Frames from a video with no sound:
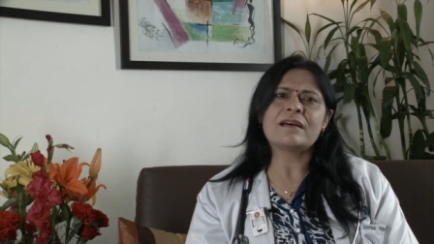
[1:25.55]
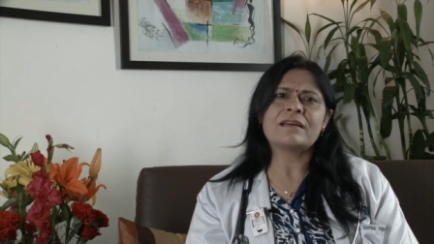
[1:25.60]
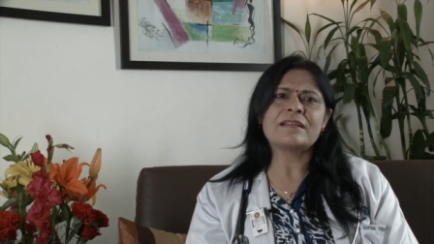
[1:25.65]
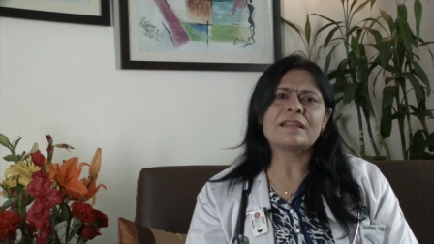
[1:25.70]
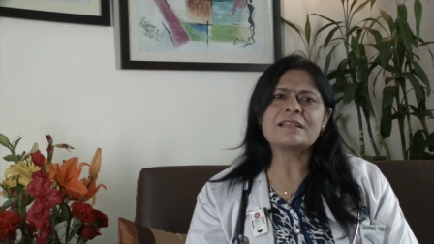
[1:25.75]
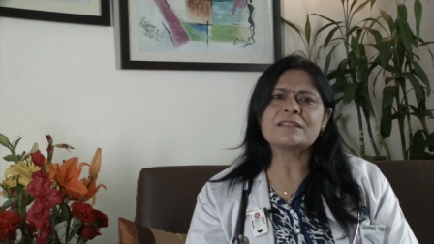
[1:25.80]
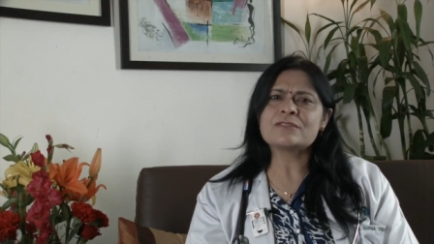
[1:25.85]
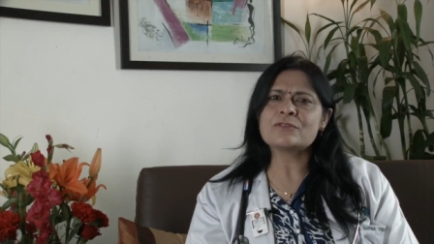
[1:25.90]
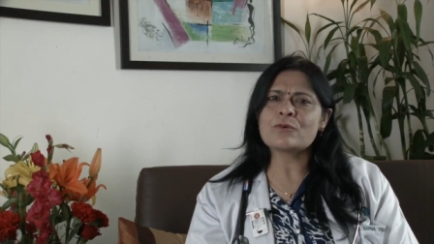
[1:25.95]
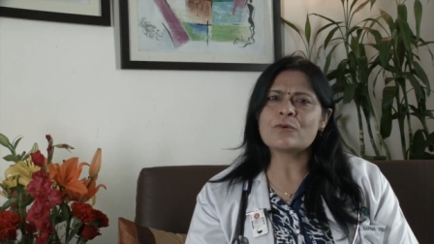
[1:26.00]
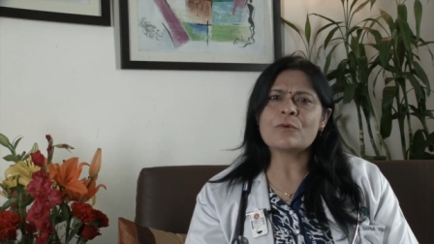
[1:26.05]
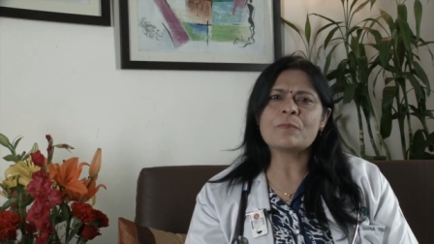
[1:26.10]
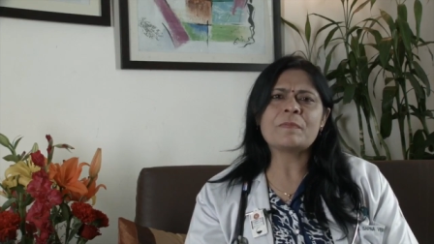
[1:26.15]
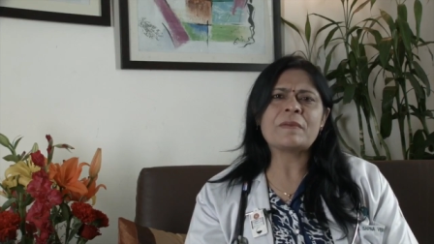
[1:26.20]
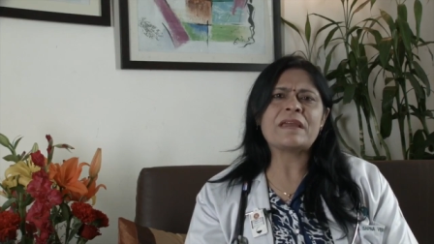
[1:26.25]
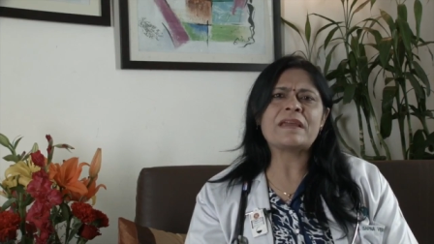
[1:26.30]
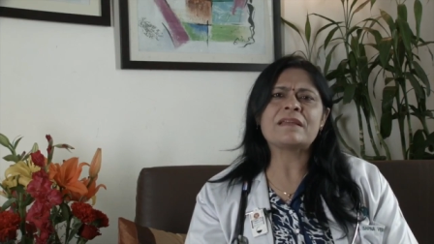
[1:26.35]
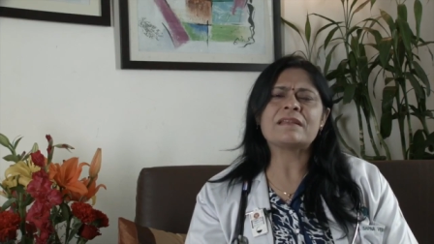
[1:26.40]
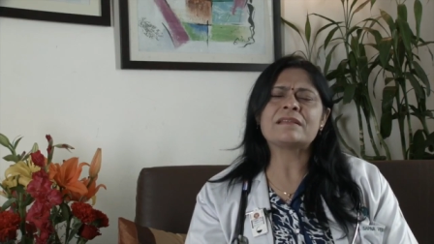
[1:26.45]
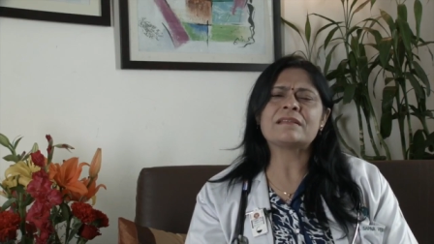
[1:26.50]
There is no
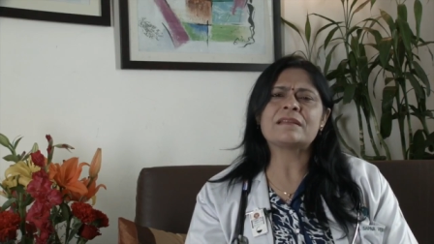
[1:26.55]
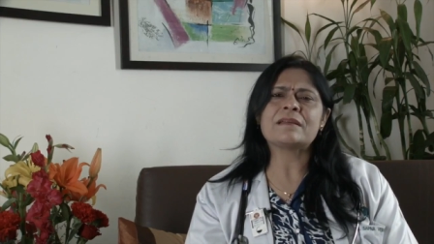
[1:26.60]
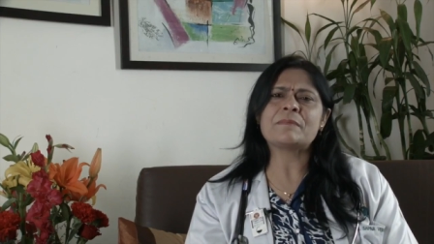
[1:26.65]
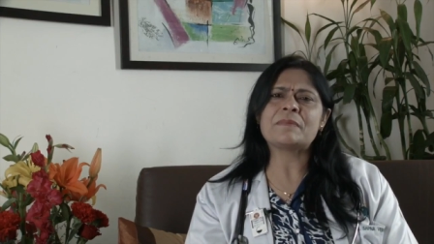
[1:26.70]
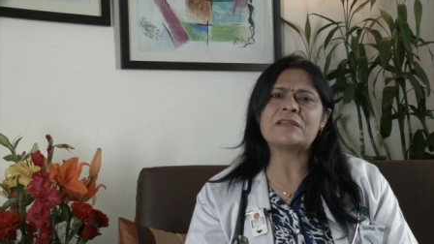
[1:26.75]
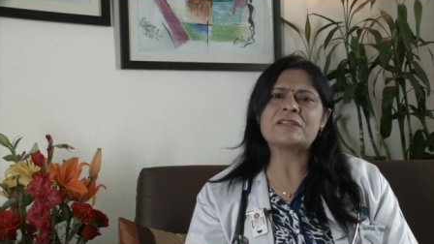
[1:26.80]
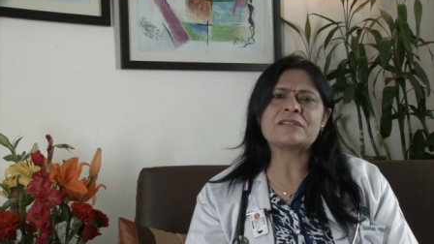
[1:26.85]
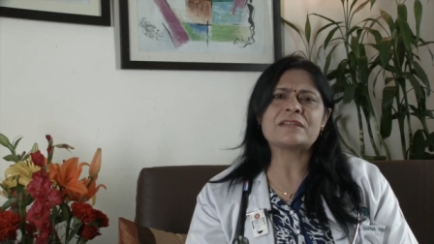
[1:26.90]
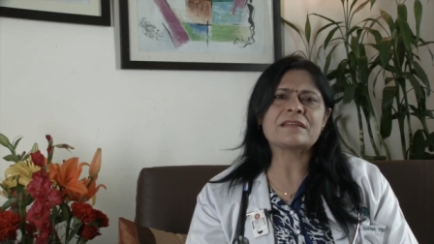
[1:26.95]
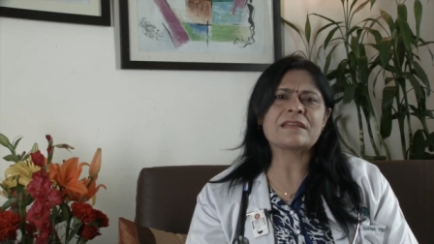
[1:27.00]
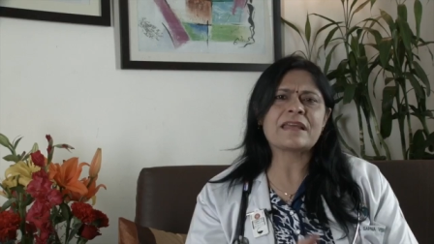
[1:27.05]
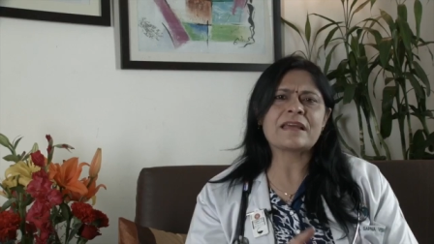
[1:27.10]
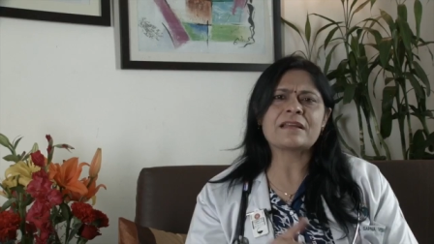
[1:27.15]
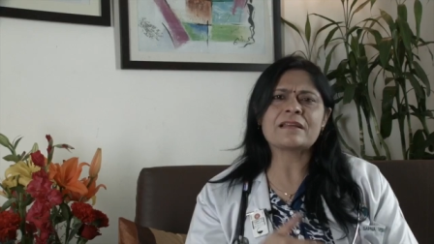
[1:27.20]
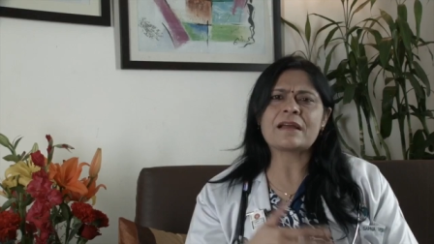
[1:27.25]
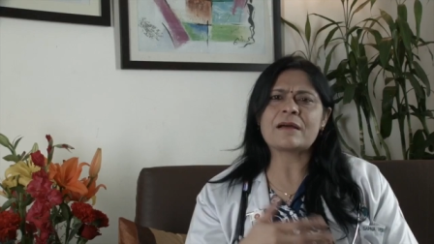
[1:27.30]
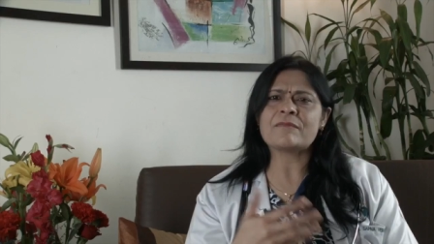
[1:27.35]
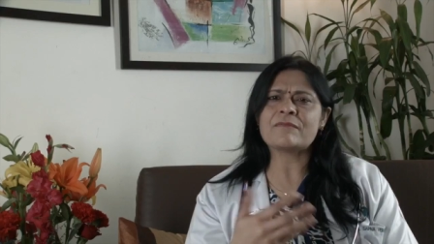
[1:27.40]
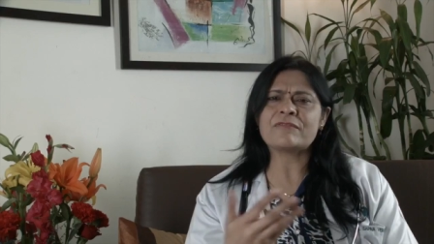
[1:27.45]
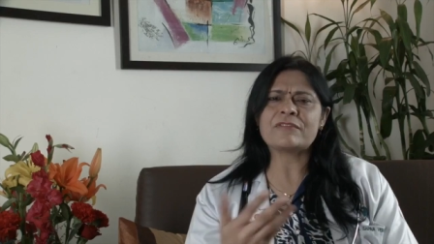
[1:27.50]
pain, patient can
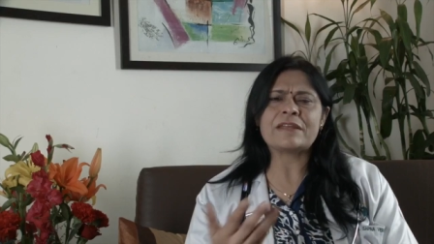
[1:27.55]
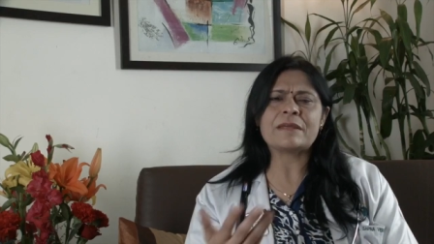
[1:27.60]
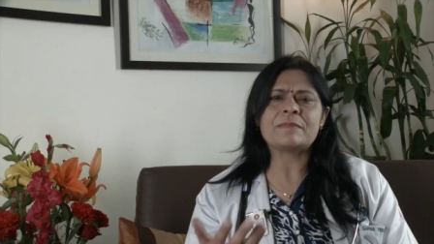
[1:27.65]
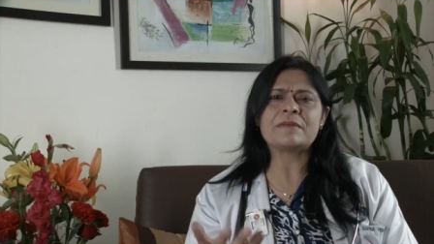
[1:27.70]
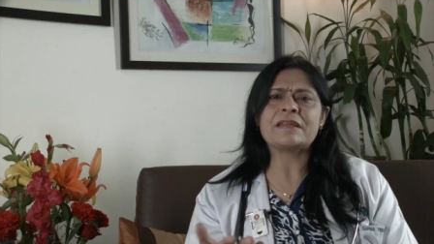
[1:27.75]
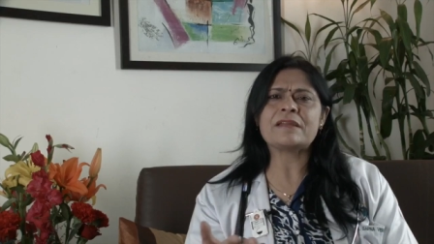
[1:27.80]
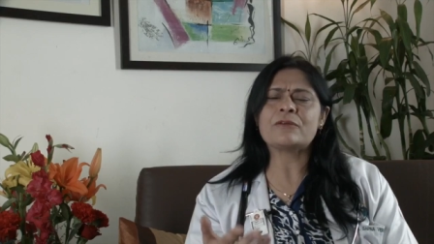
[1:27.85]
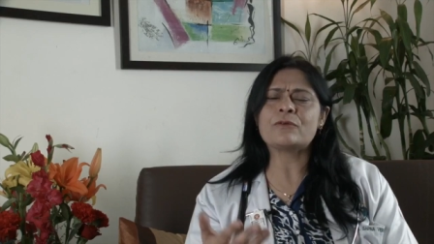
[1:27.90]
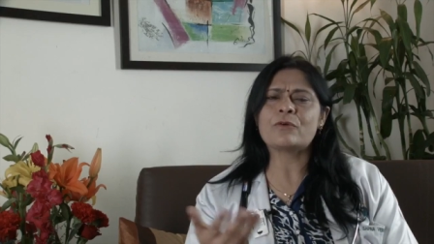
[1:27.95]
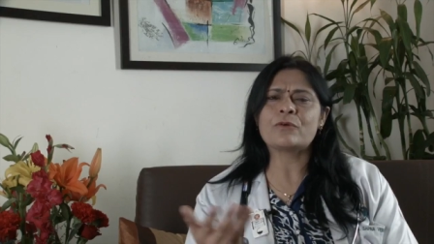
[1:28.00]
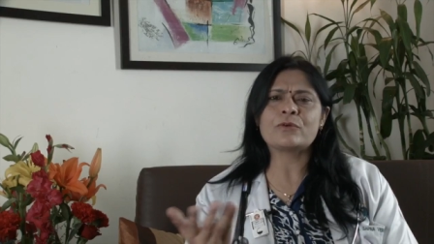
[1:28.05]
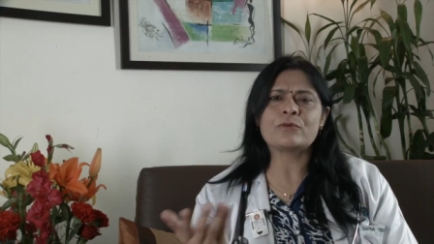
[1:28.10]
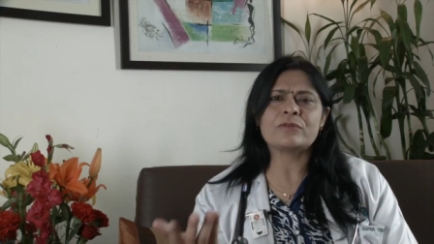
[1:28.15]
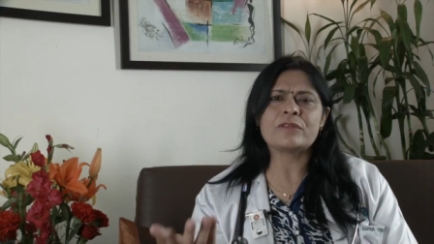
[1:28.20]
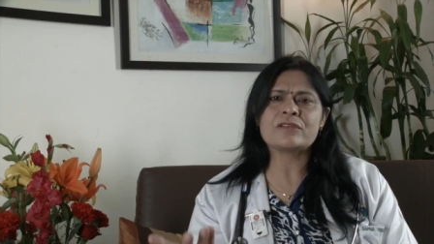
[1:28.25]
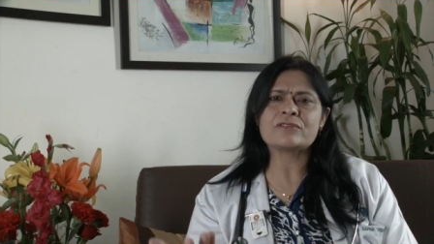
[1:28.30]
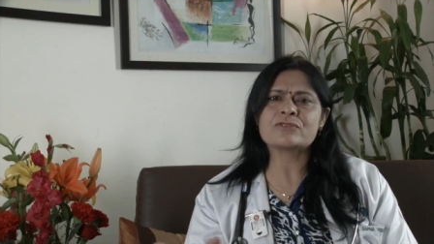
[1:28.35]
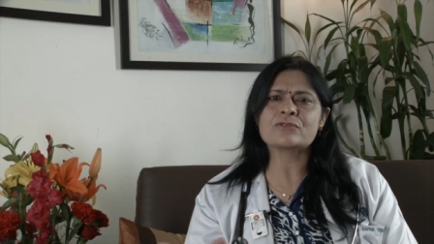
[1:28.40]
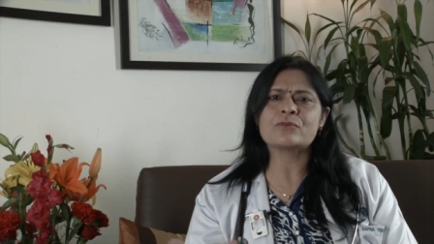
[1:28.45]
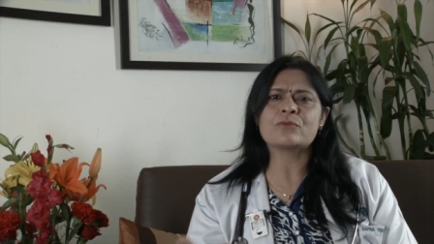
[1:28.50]
comfortably go to
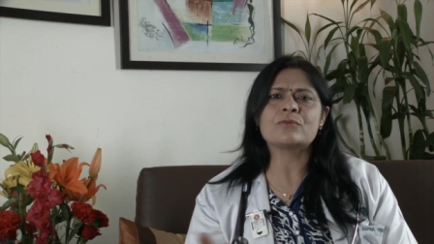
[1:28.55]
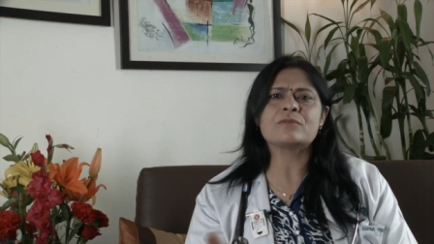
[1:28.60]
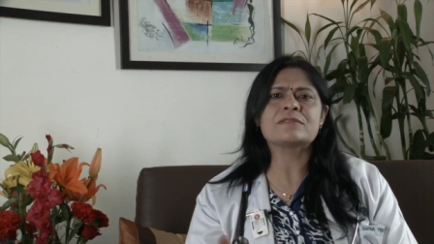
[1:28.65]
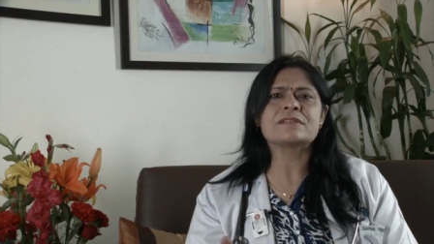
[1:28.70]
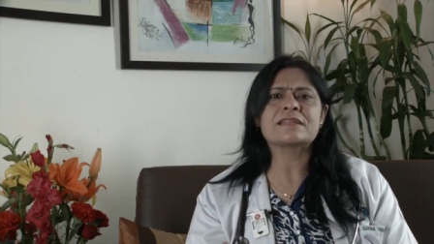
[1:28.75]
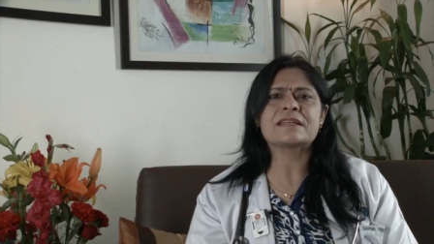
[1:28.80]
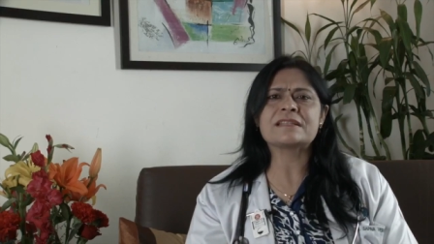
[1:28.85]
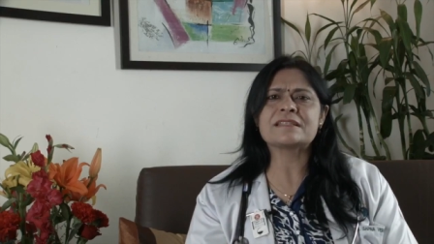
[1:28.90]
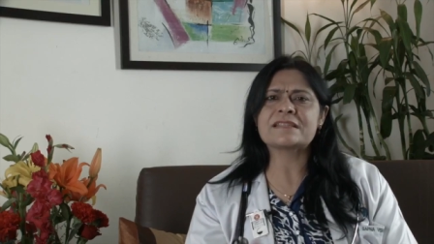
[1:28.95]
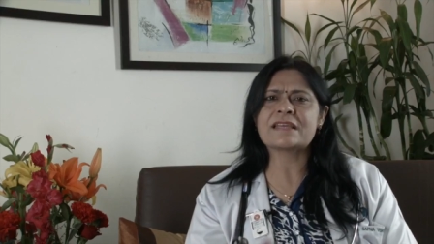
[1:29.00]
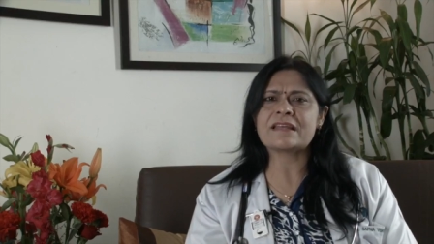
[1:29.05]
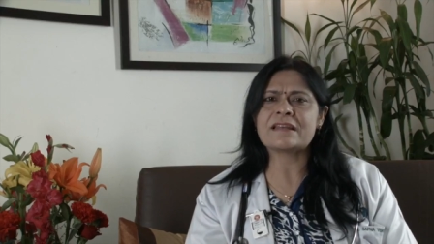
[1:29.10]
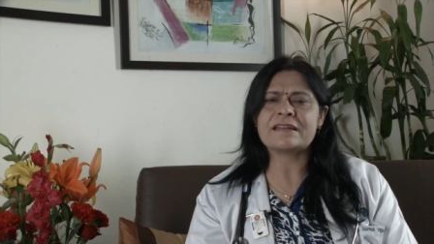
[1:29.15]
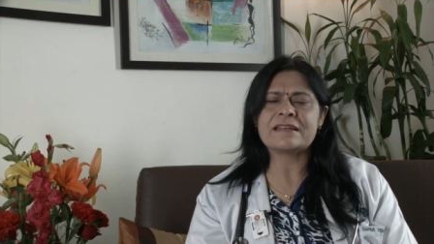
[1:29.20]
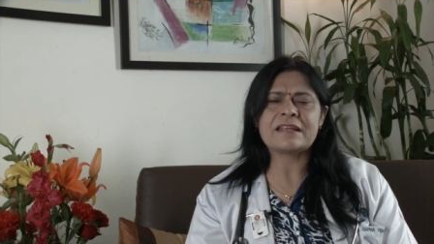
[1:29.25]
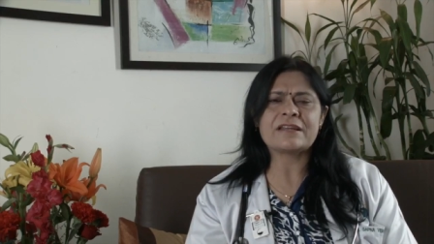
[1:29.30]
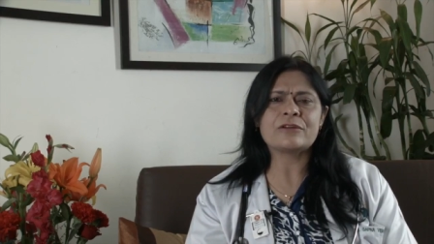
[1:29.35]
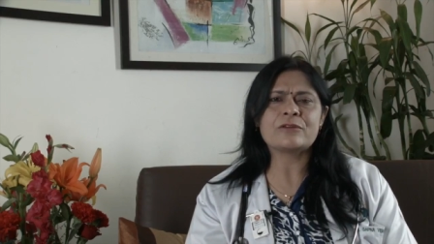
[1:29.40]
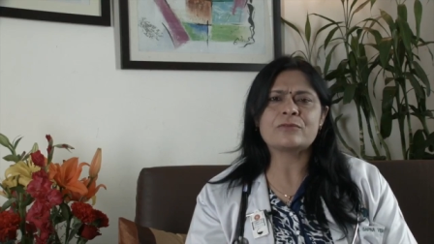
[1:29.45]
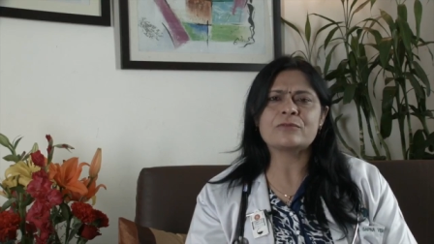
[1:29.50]
their schools, kids can
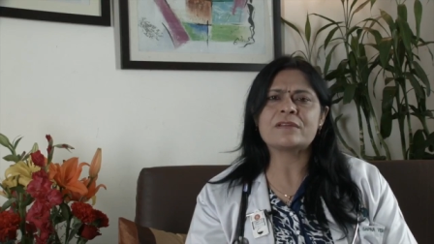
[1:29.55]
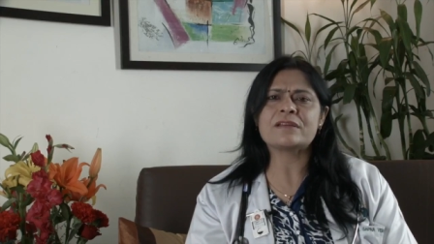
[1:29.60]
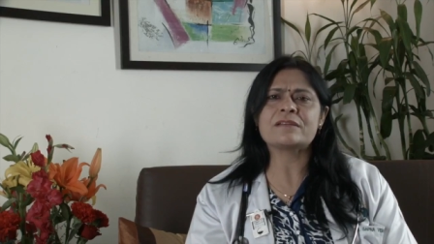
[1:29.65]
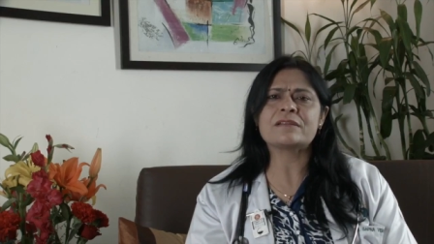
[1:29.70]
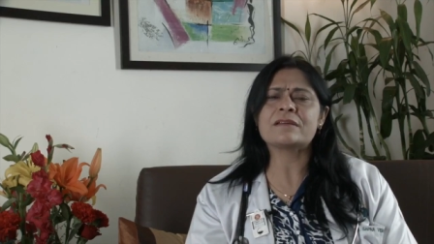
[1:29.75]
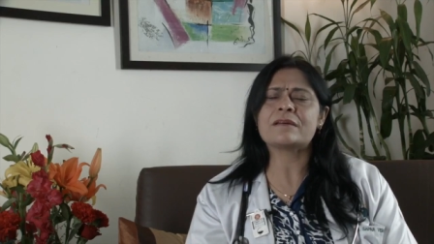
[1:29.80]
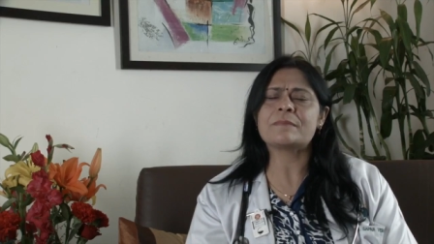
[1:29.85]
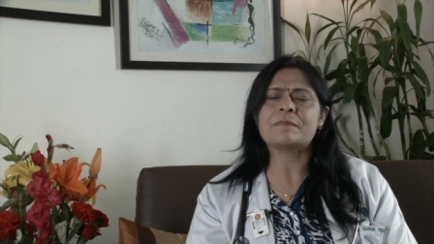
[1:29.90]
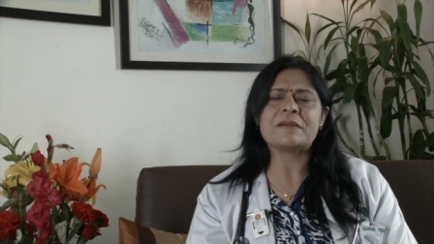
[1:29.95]
attend to their,